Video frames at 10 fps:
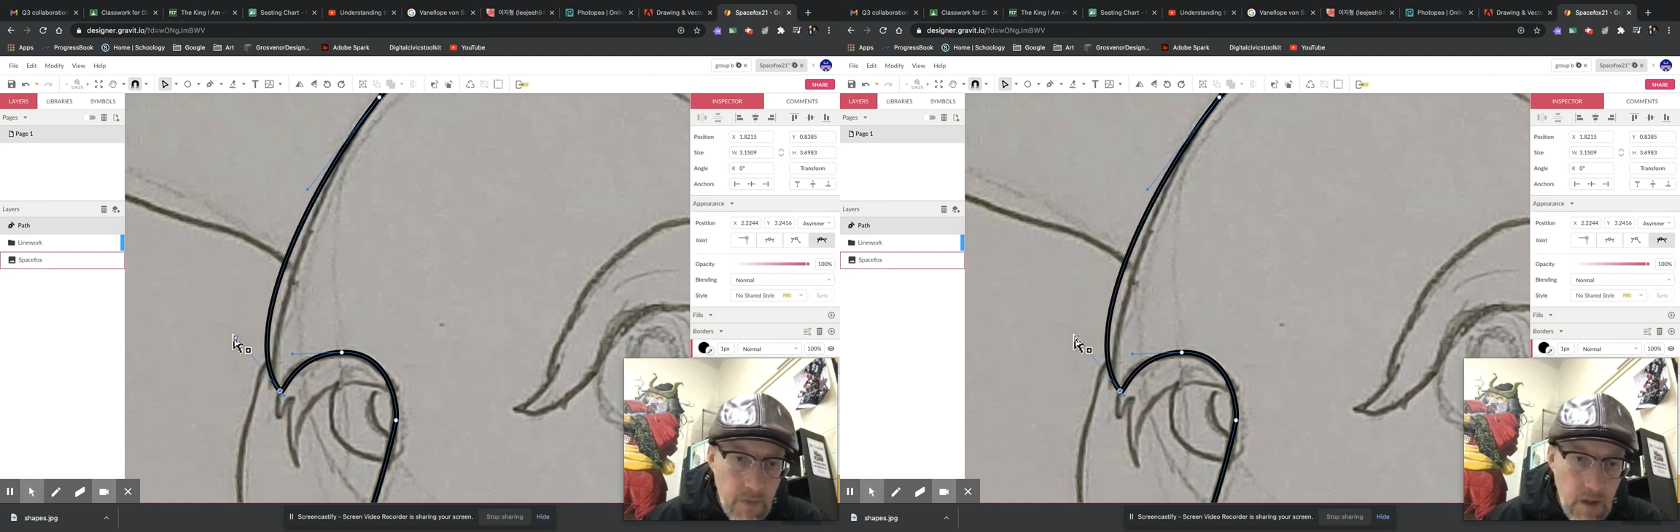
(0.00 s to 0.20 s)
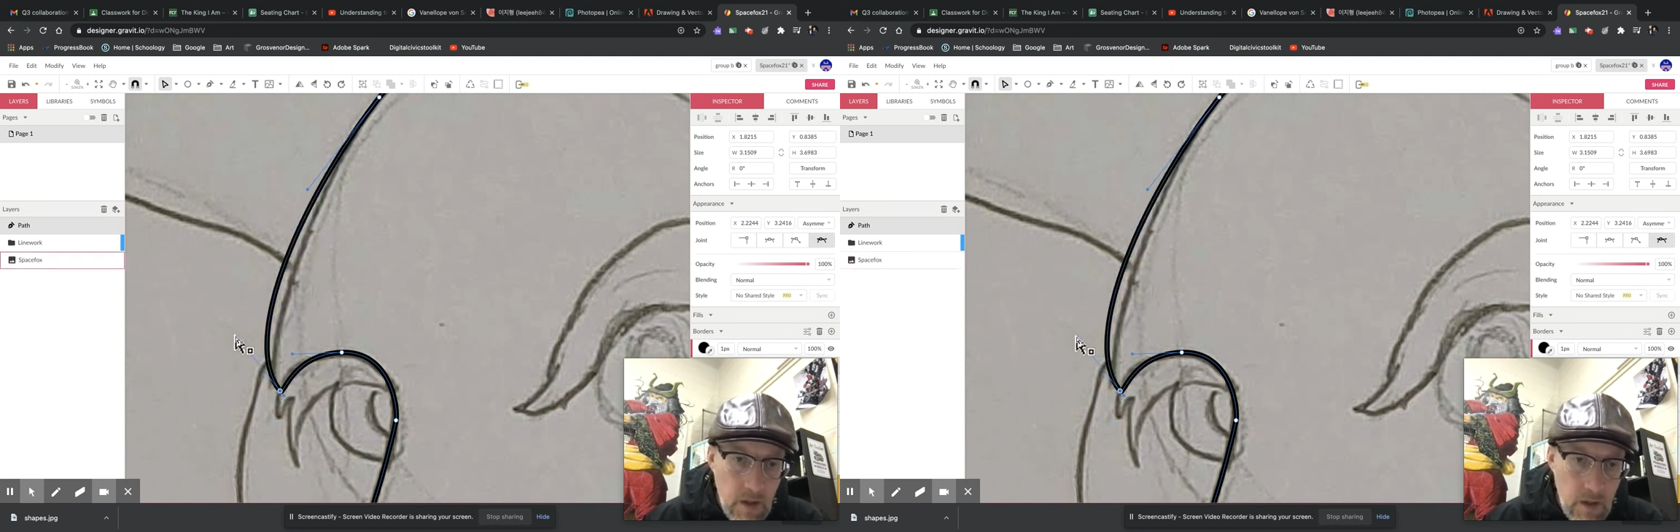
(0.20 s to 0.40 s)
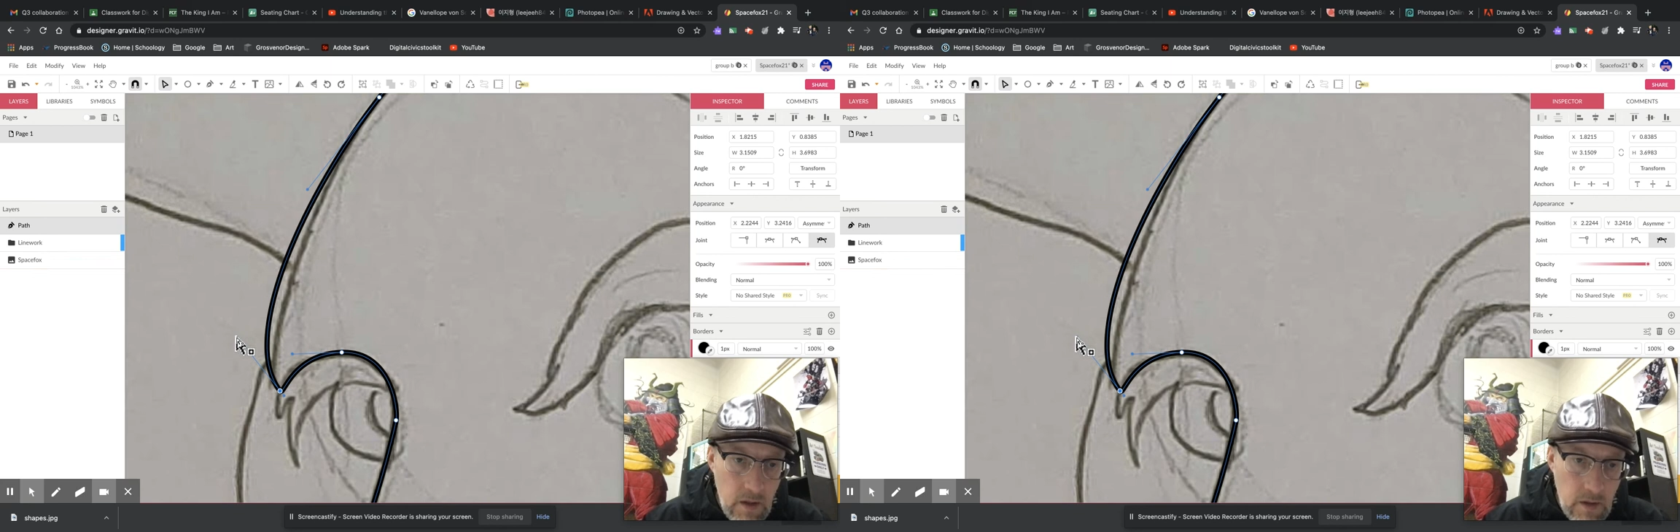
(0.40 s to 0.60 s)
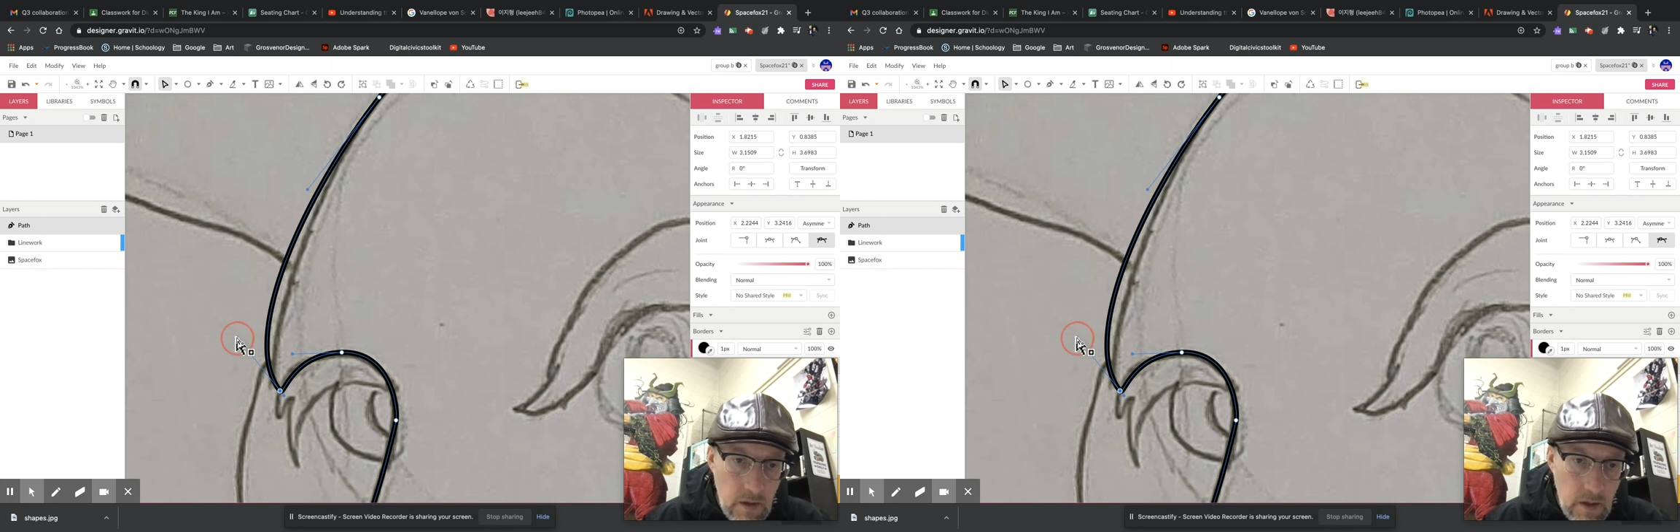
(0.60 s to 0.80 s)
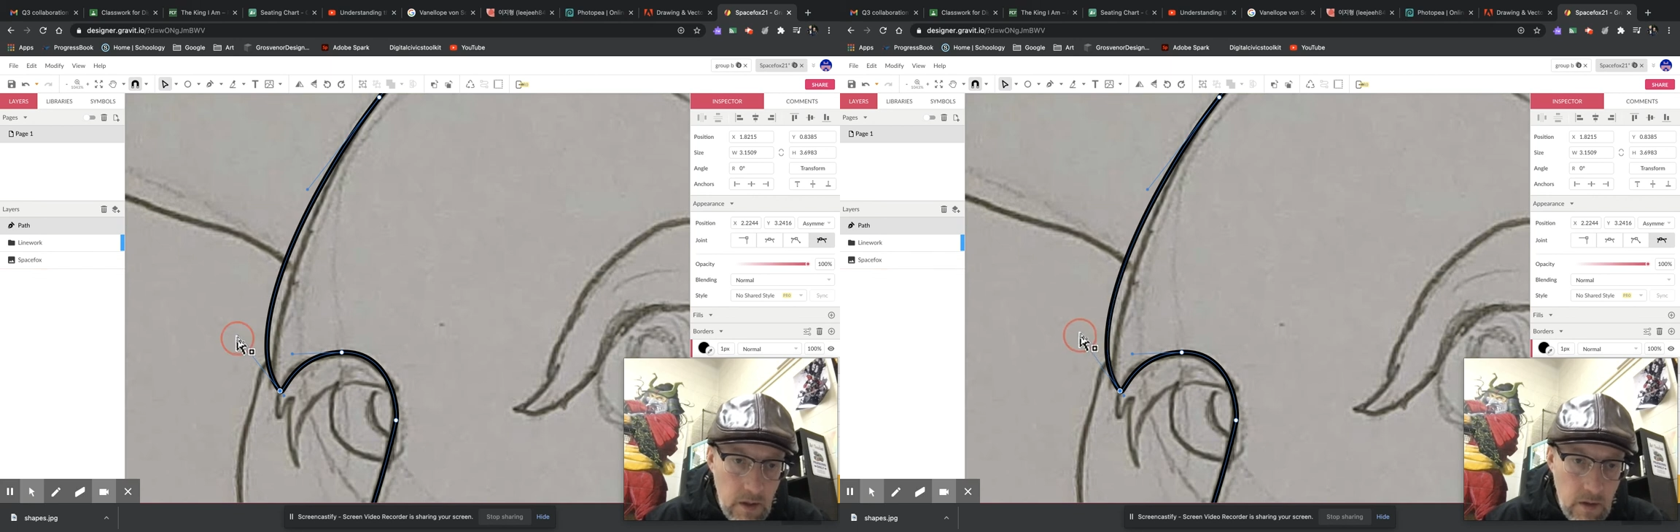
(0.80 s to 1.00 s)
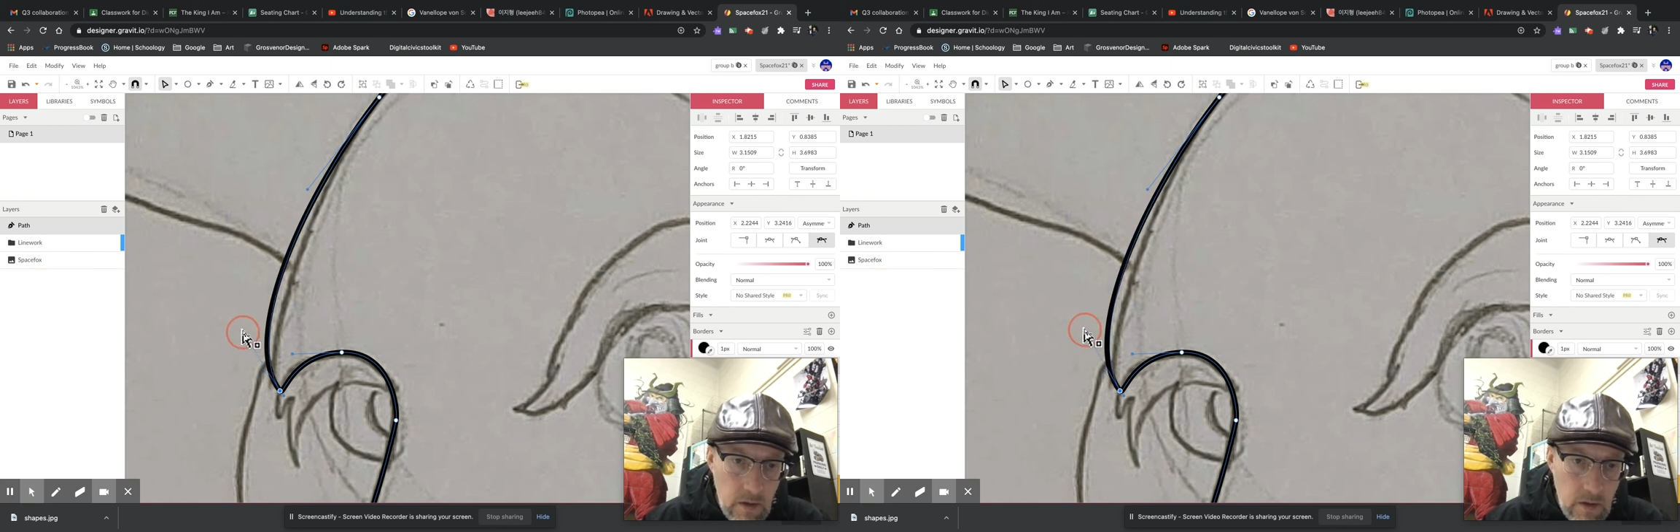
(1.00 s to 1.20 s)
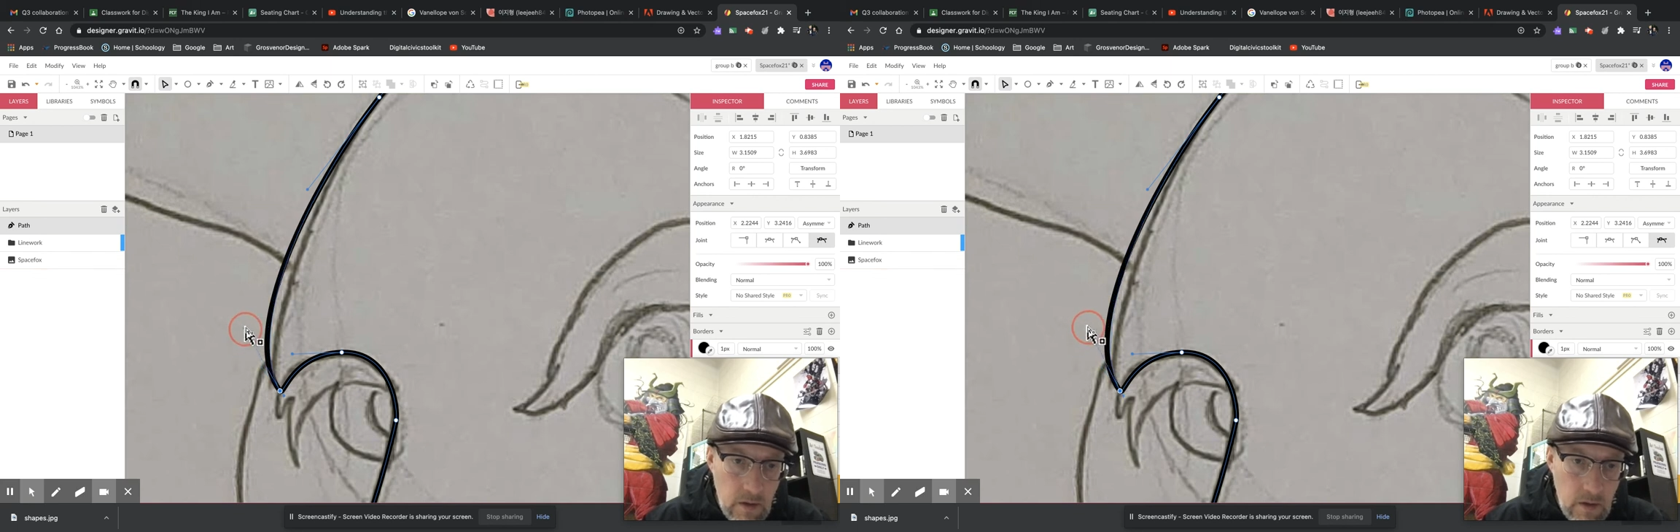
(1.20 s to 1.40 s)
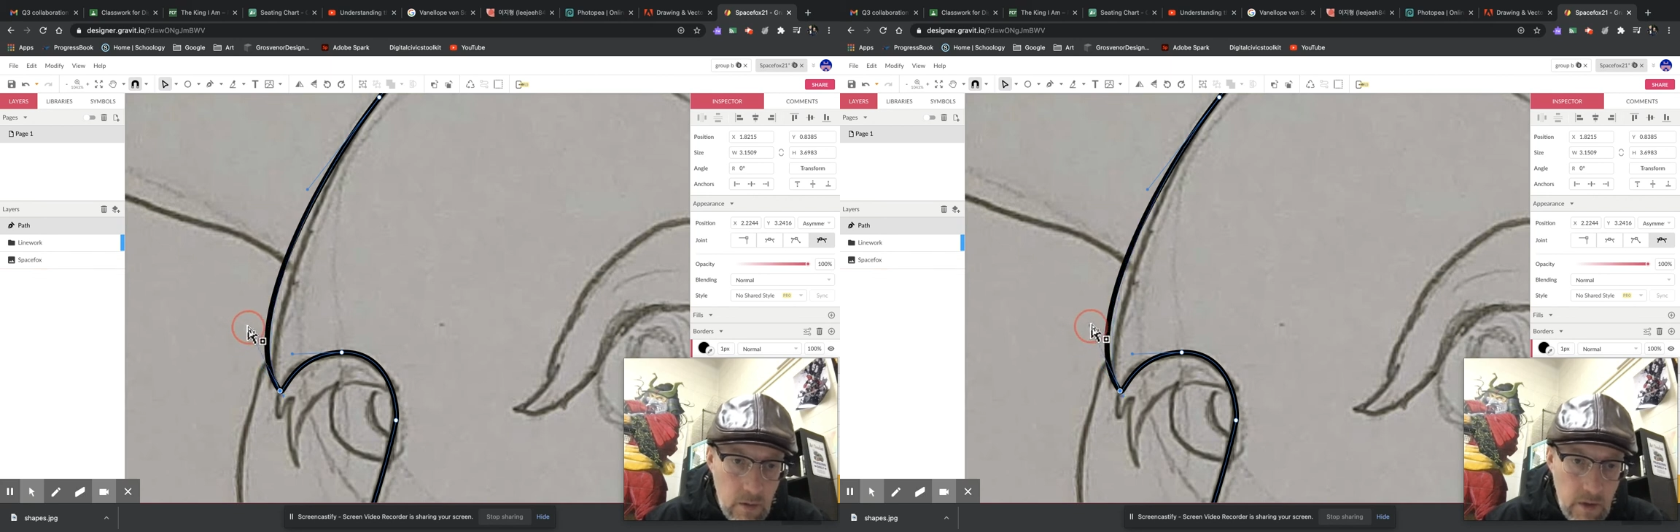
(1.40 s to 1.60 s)
And then just kind of
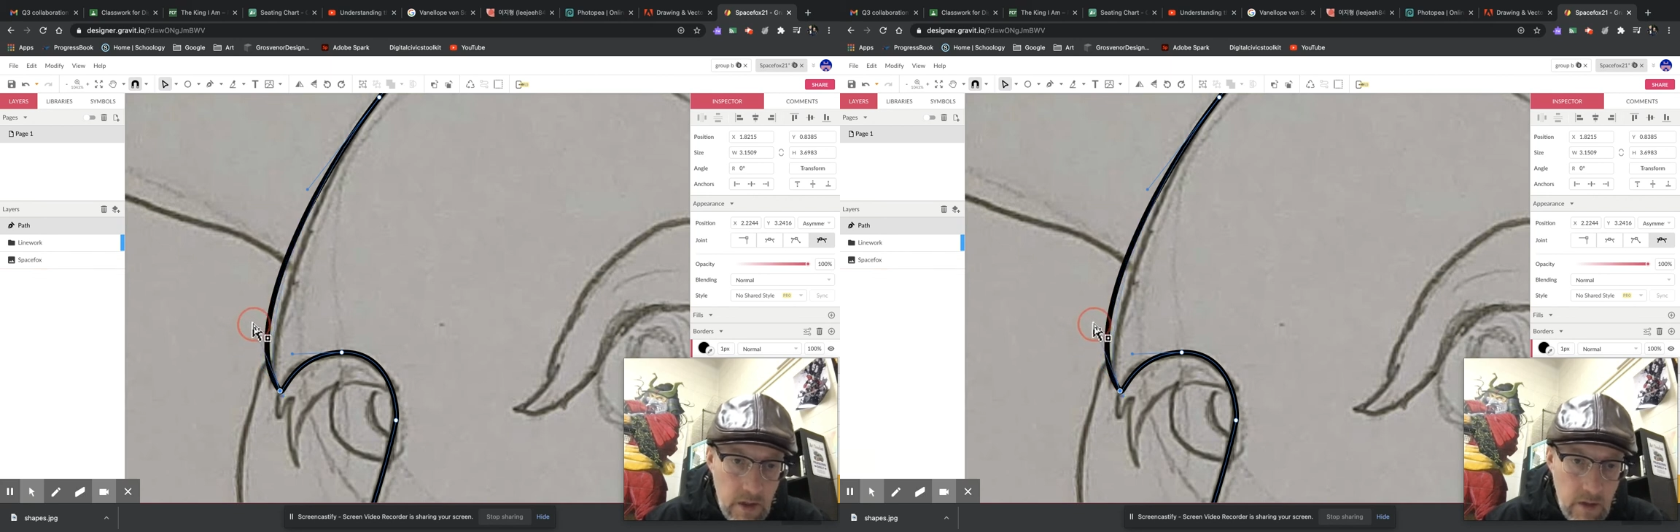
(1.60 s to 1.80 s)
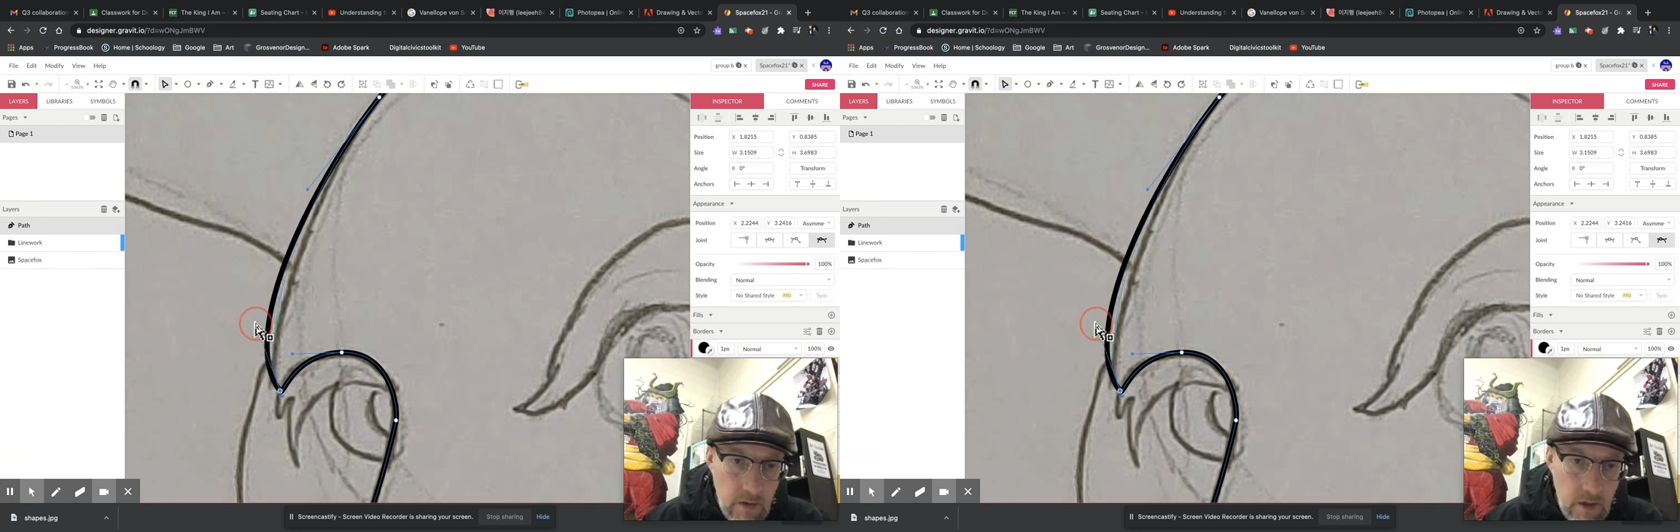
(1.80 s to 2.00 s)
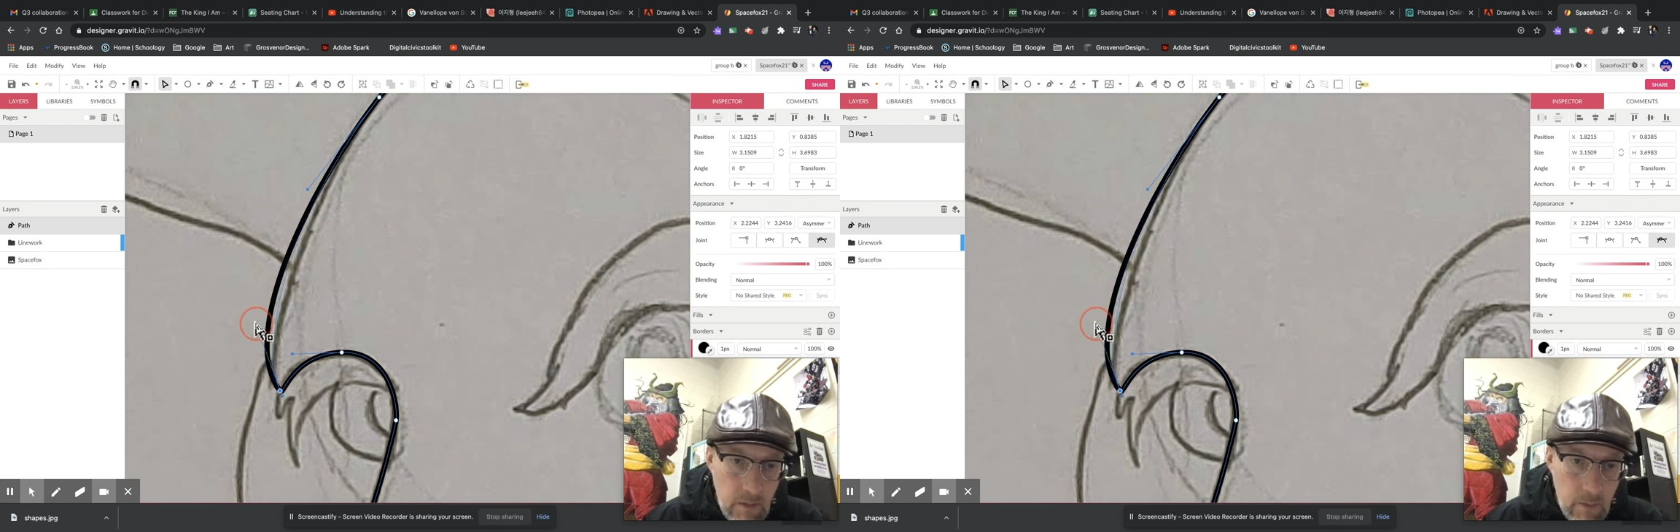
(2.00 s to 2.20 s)
tweak everything